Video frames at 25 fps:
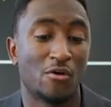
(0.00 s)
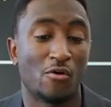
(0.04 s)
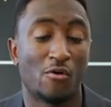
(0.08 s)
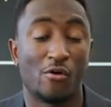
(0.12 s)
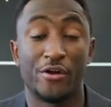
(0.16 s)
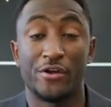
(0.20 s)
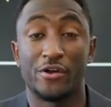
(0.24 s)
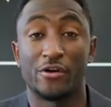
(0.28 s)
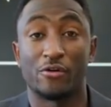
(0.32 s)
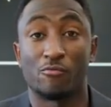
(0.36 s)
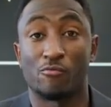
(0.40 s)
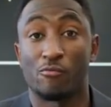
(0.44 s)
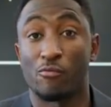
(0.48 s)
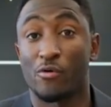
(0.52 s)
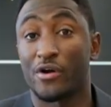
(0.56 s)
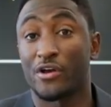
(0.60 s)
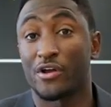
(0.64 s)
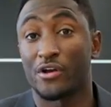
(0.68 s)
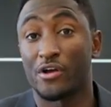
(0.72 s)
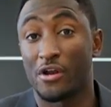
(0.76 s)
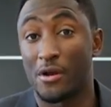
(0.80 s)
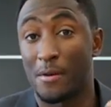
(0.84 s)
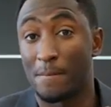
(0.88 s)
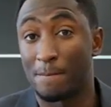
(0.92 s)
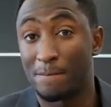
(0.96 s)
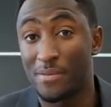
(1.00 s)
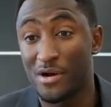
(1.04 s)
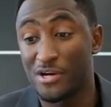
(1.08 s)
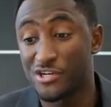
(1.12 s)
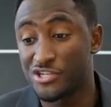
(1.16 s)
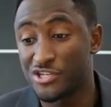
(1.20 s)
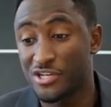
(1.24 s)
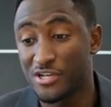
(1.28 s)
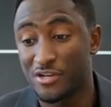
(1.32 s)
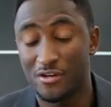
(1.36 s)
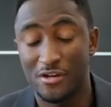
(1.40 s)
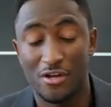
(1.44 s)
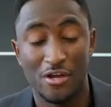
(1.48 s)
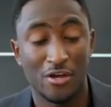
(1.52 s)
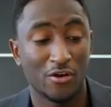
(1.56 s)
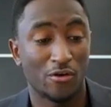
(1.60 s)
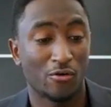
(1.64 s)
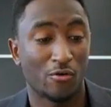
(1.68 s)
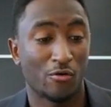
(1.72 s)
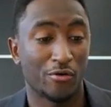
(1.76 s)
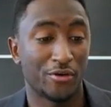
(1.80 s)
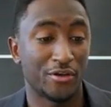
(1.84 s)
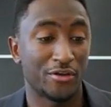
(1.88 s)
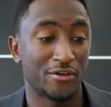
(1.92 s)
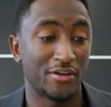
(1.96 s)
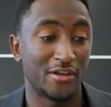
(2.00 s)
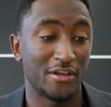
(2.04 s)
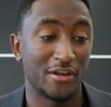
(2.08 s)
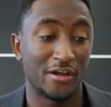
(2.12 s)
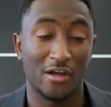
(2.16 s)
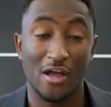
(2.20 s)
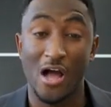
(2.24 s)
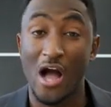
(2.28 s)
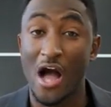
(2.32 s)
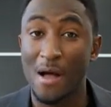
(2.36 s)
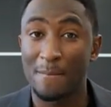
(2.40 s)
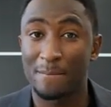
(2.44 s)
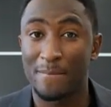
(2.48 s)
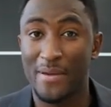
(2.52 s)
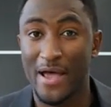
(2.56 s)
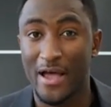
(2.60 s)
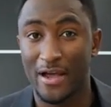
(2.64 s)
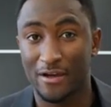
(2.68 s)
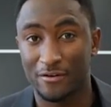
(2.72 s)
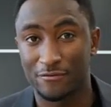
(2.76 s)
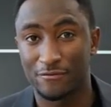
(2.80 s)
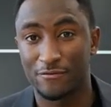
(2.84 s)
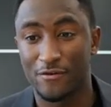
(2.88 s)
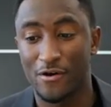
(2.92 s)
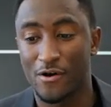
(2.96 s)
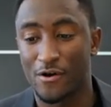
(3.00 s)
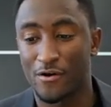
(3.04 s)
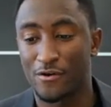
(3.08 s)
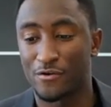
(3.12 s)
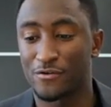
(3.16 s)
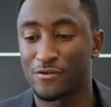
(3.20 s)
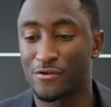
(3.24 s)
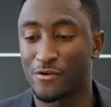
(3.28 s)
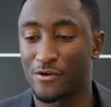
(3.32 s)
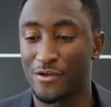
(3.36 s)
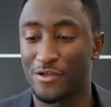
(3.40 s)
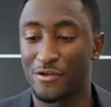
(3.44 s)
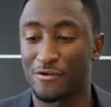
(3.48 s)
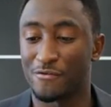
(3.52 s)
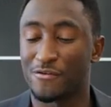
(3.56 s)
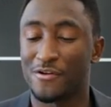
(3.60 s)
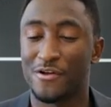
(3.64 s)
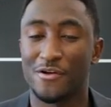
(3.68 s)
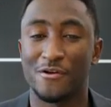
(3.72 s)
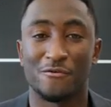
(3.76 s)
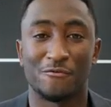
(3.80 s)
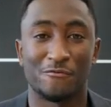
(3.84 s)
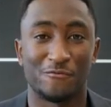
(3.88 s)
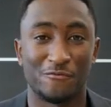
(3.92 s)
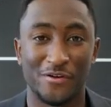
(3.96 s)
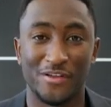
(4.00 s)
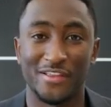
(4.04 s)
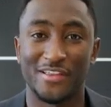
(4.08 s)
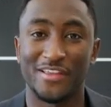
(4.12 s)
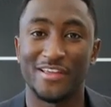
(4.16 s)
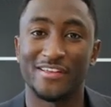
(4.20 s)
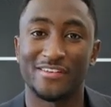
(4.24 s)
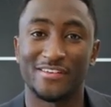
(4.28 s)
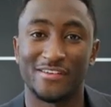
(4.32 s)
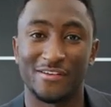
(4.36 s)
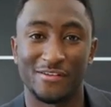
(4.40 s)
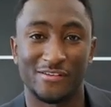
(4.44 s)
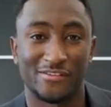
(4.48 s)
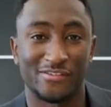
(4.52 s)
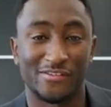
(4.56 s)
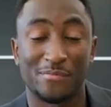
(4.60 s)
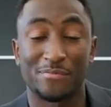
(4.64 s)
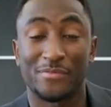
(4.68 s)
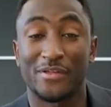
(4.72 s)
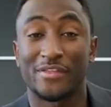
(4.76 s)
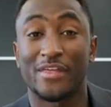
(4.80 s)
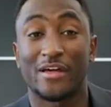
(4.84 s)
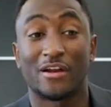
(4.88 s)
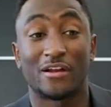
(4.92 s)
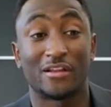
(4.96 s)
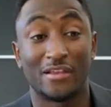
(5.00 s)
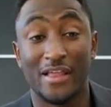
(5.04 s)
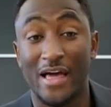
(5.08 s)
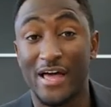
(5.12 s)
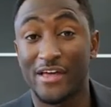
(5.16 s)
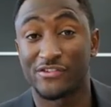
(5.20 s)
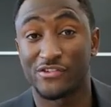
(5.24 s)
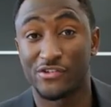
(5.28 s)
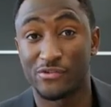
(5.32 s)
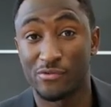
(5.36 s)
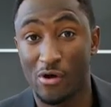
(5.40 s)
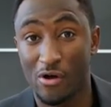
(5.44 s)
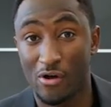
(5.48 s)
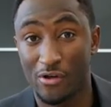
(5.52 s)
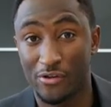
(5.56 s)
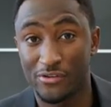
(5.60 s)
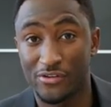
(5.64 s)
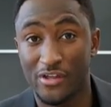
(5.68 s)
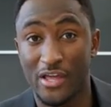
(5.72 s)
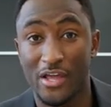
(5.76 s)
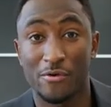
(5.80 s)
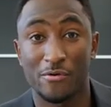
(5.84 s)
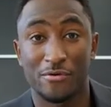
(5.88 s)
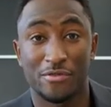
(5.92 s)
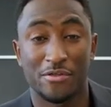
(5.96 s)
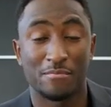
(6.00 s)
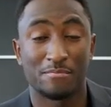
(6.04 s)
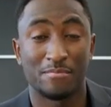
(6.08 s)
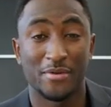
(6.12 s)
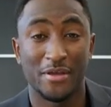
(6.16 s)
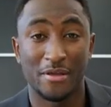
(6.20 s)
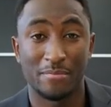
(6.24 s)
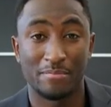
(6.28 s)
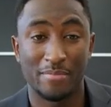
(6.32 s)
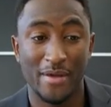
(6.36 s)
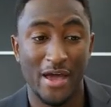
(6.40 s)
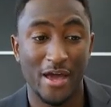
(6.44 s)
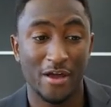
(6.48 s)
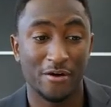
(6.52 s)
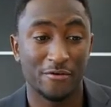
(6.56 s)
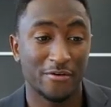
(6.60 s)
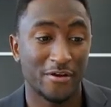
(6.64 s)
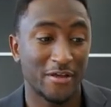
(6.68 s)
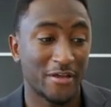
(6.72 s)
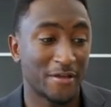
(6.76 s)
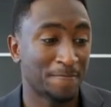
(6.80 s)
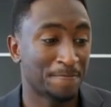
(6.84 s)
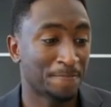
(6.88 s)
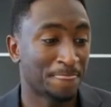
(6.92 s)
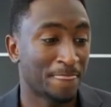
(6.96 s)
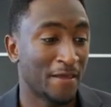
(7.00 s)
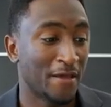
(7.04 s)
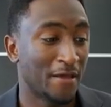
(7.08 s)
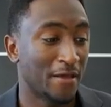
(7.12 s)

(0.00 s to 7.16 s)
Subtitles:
or you're working on a budget, or you need a compact phone, or you're really into something that'll last you all day with a big battery.